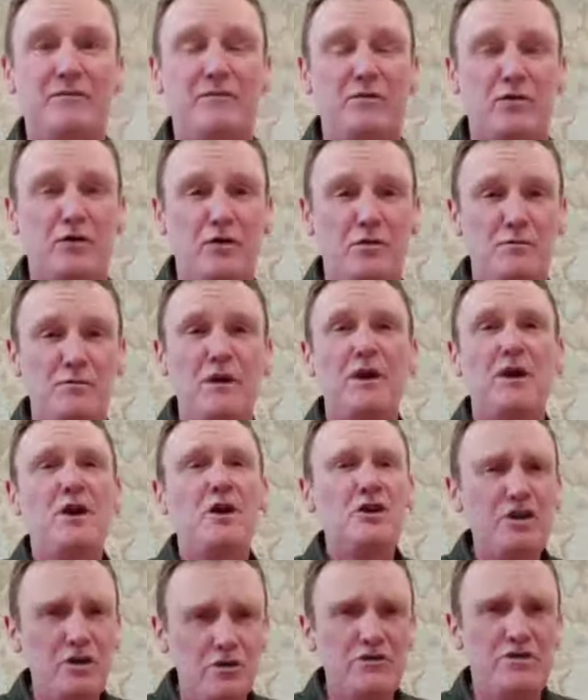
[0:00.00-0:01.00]

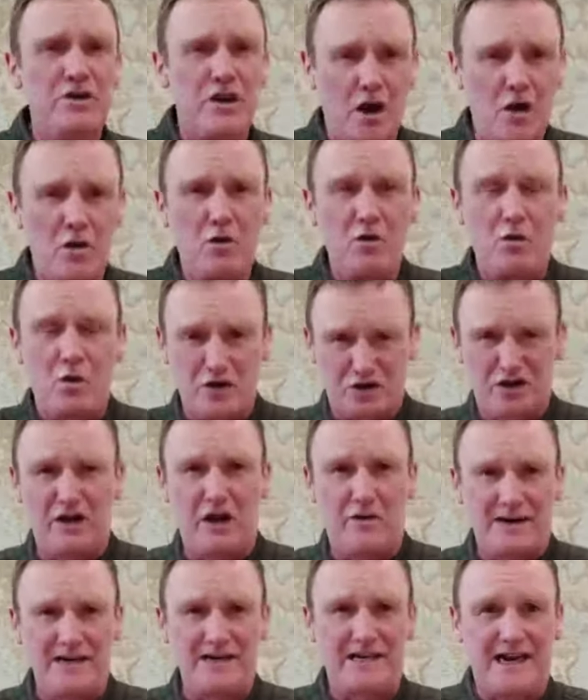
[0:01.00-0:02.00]
room, you know what's
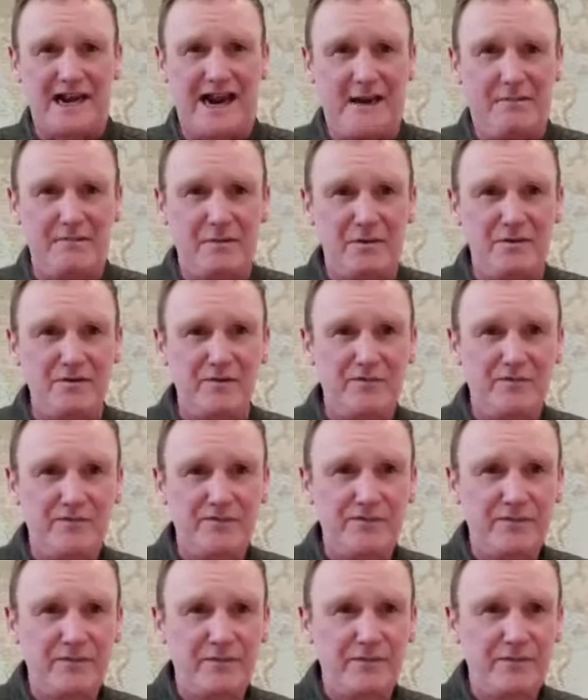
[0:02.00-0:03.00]
going to happen.
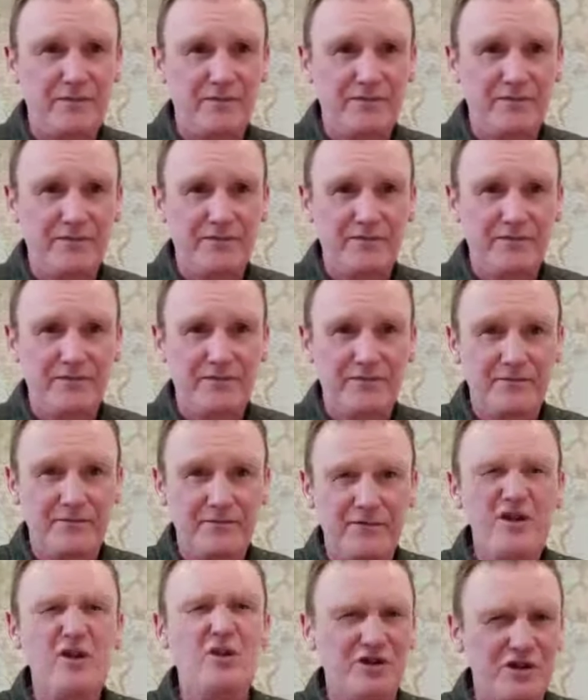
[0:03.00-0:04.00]

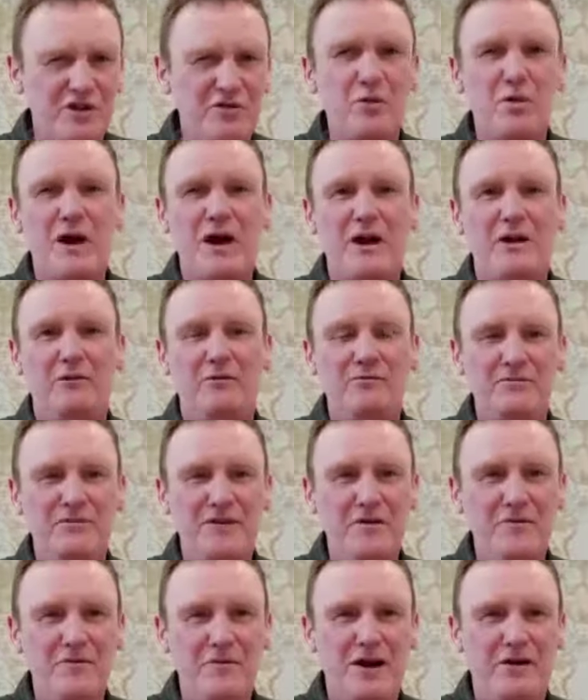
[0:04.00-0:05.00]
You'll do well,
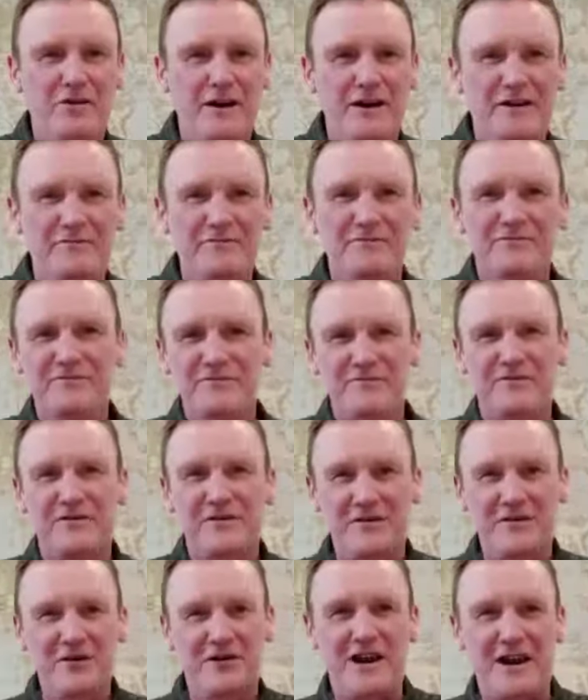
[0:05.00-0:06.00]
don't worry.
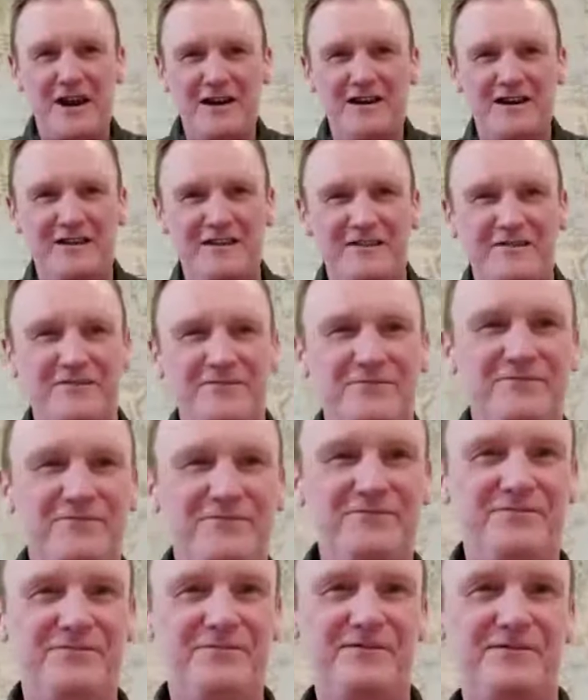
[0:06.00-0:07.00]
Good luck.
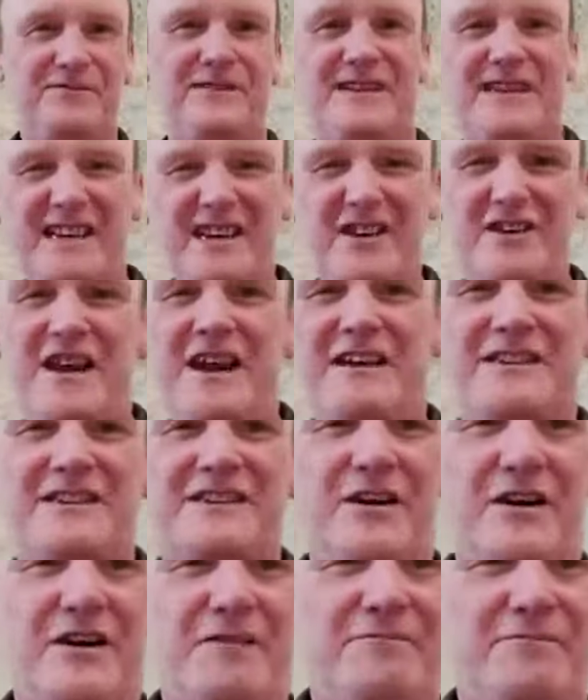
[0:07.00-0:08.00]
See you next
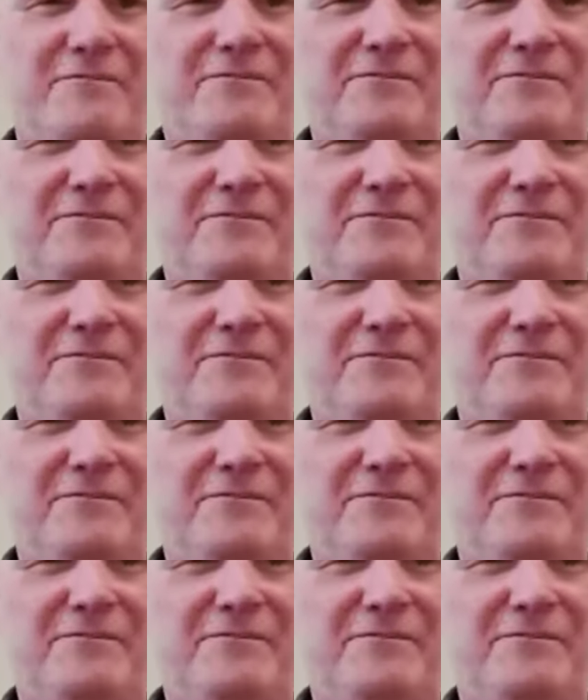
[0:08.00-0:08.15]
time.